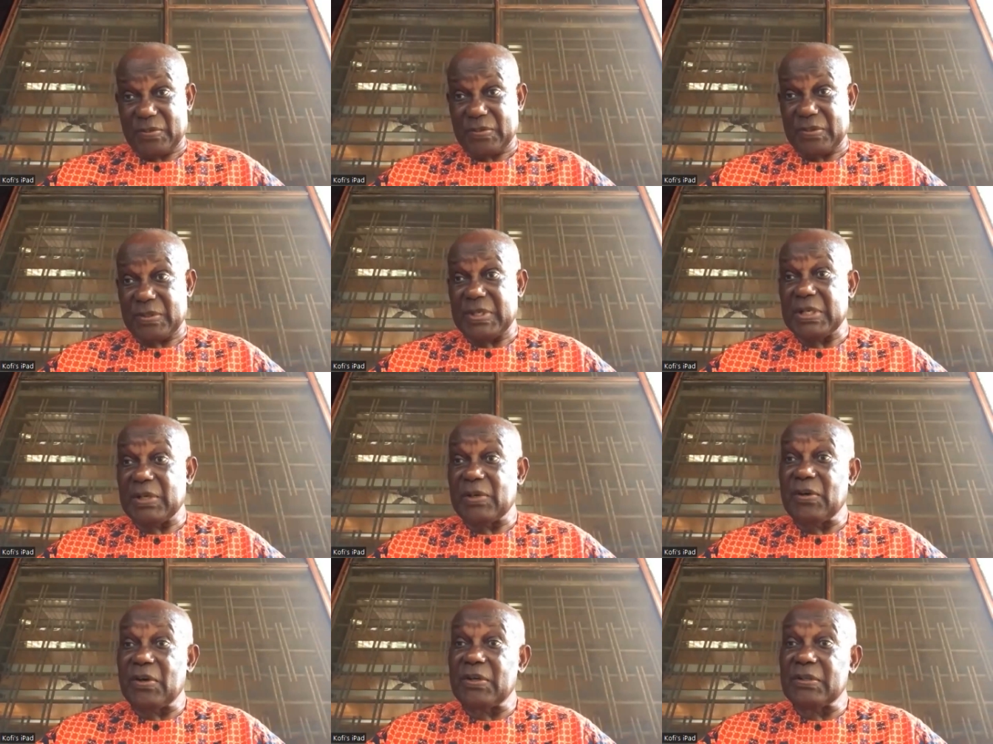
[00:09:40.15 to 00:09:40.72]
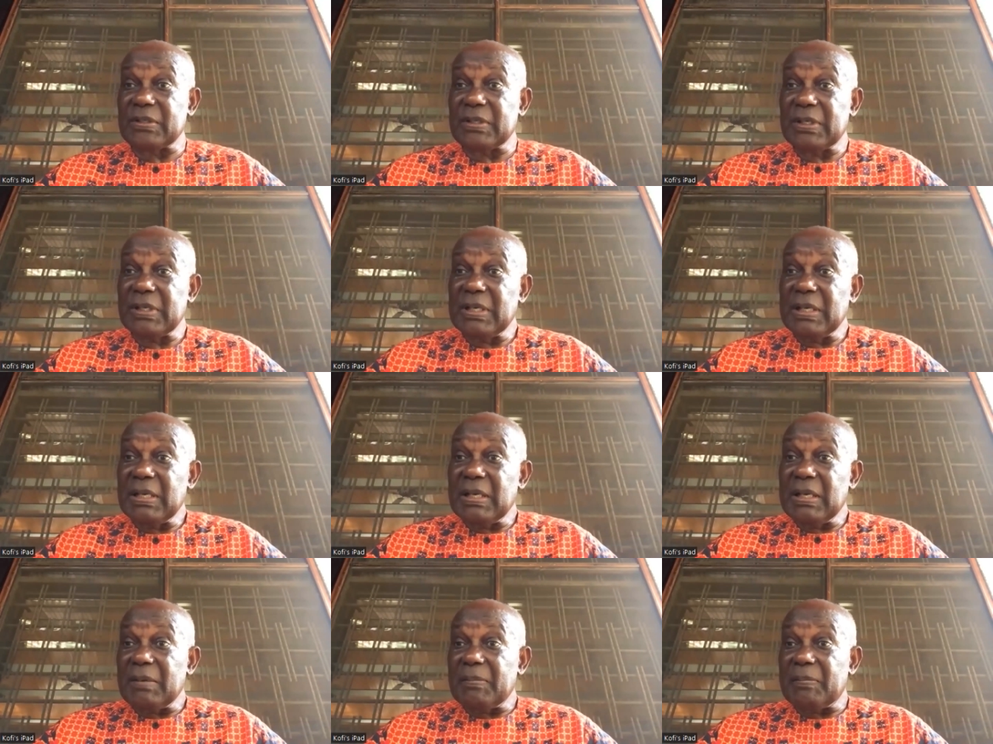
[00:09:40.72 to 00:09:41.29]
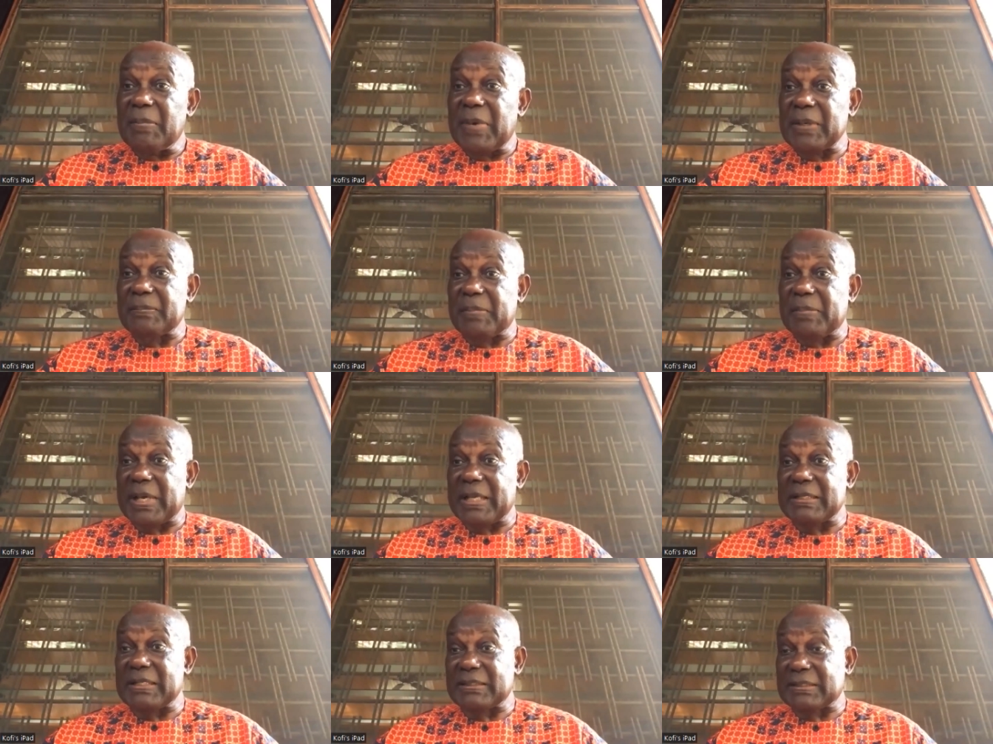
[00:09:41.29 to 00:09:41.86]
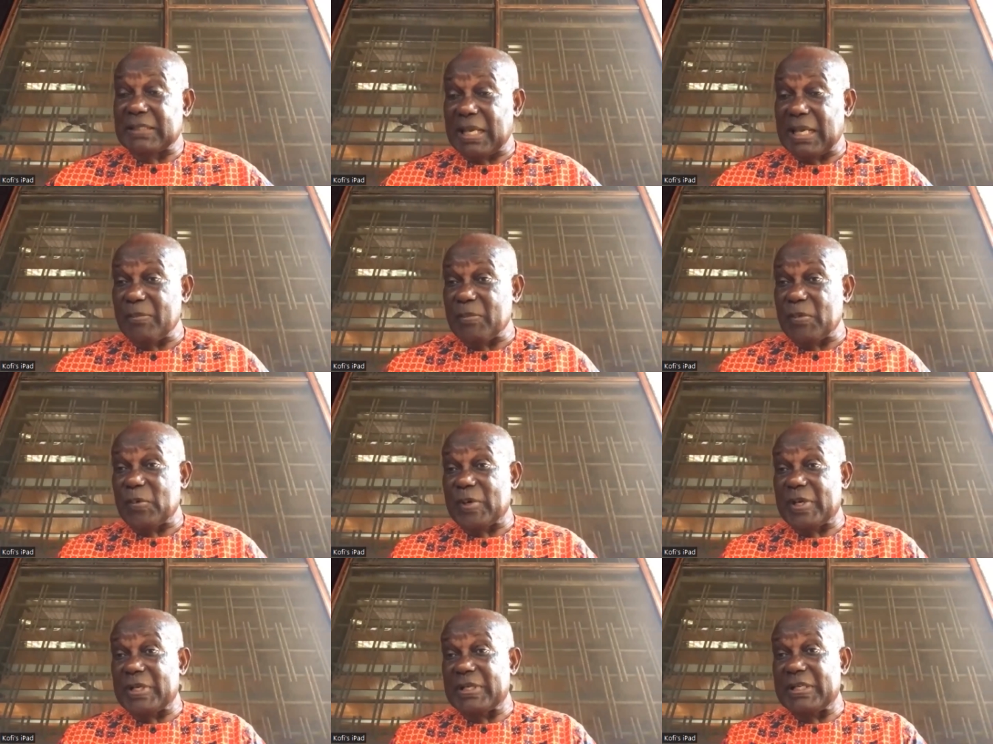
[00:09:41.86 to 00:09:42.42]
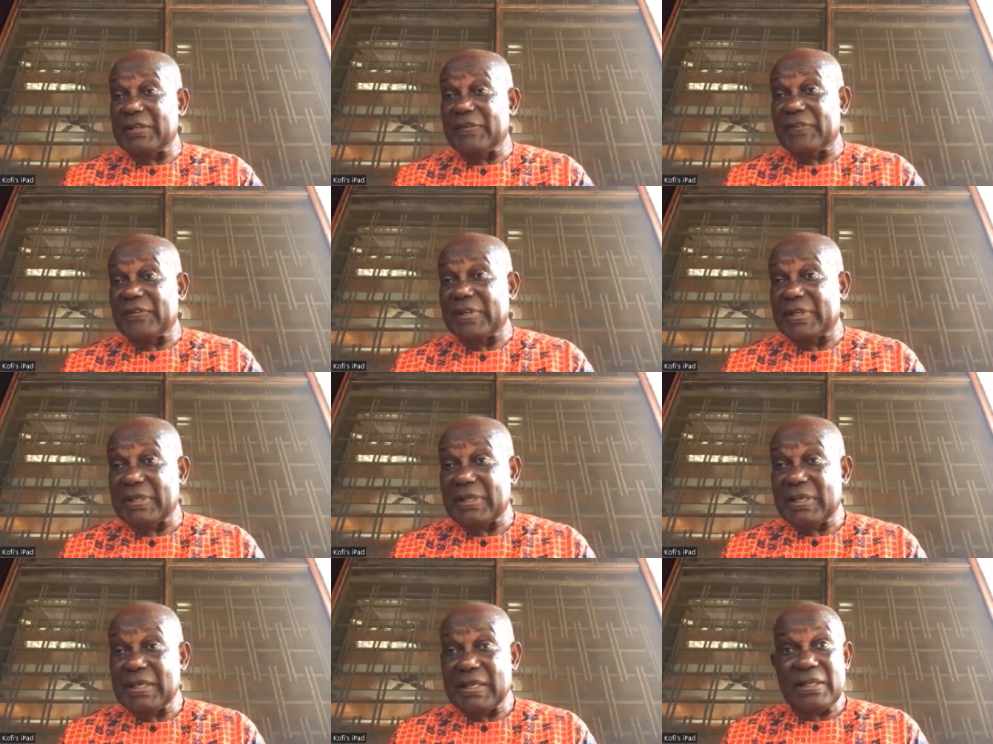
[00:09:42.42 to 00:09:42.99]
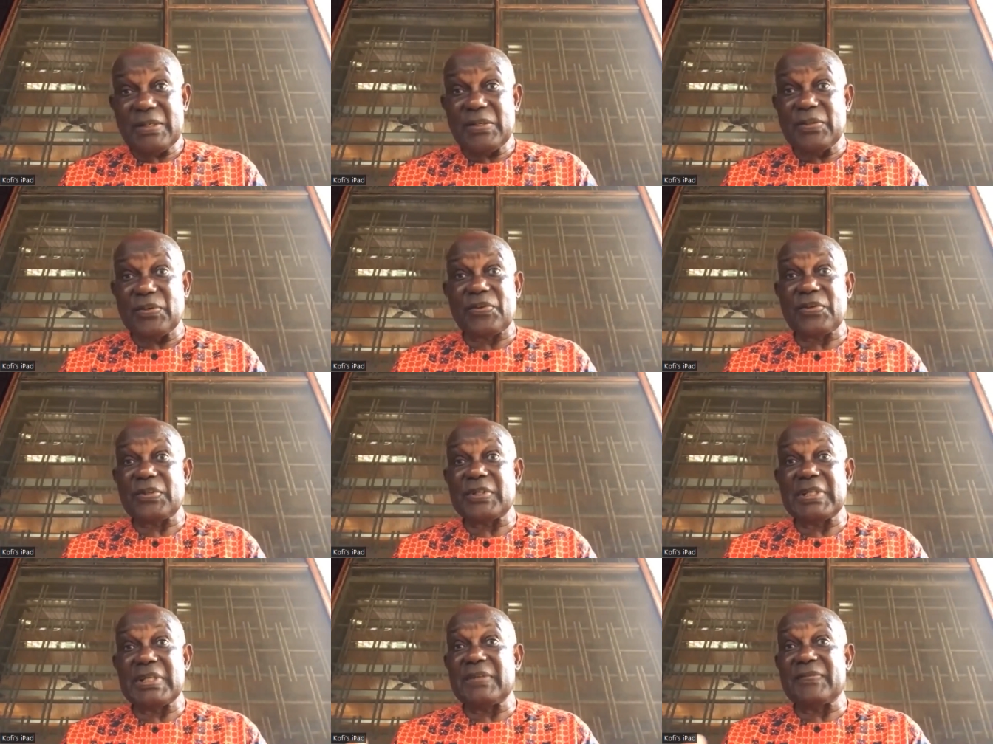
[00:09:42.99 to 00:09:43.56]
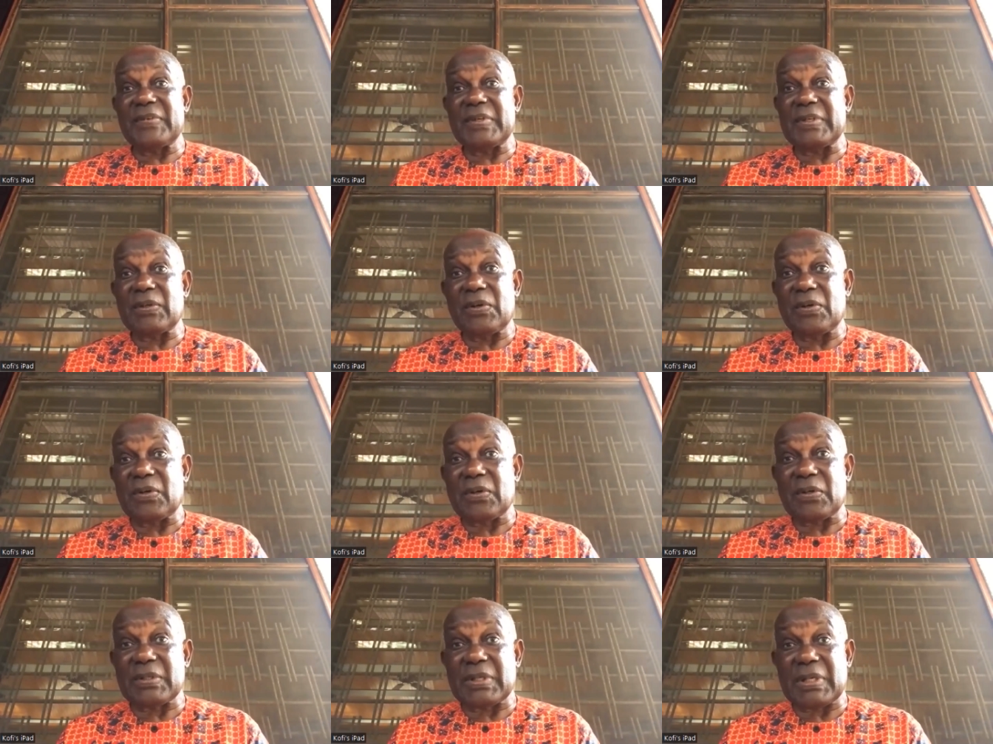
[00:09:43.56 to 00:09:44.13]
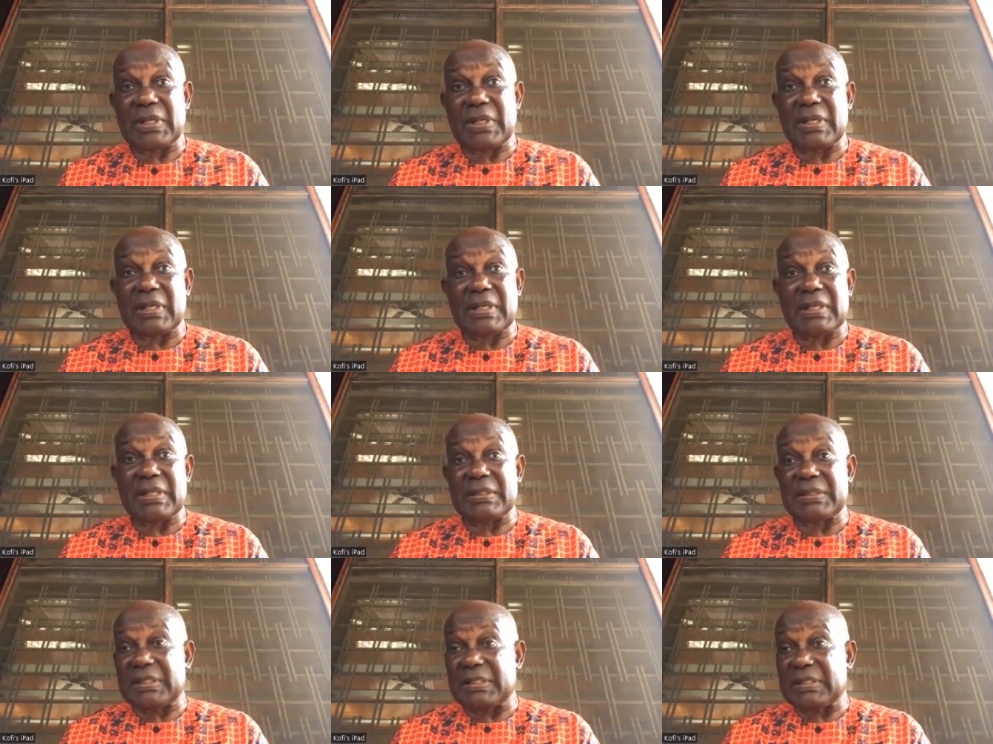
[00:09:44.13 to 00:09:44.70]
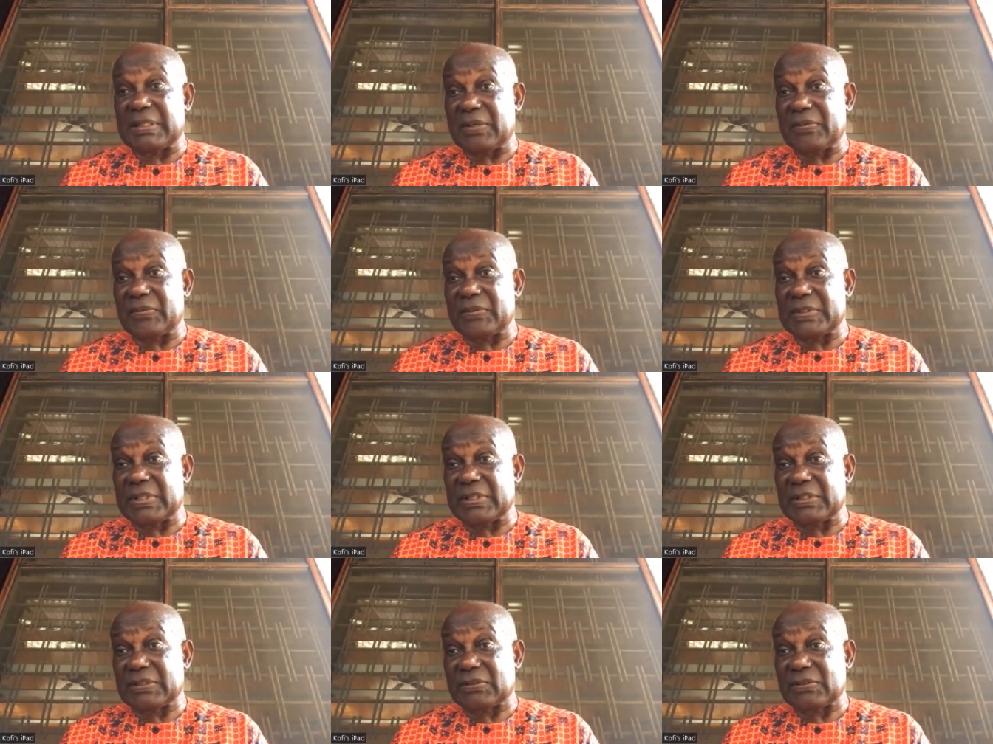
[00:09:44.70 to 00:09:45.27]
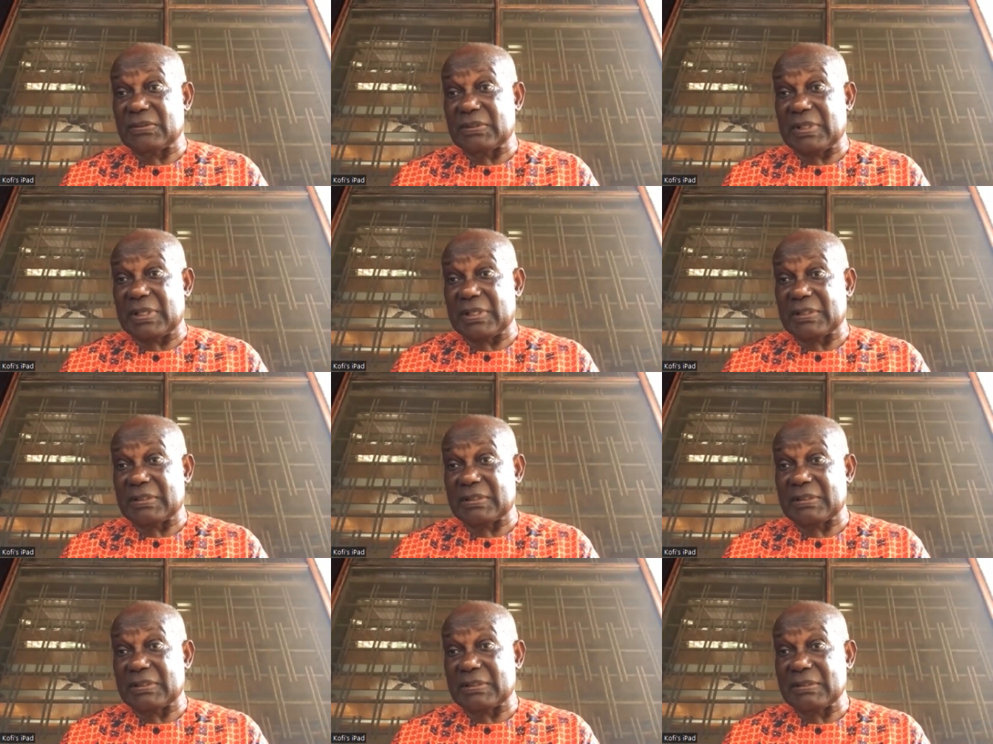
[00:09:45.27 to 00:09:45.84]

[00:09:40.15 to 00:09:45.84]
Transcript: to Gabon. But by the time we were leaving, you couldn't even hold a uh, dinner with the students.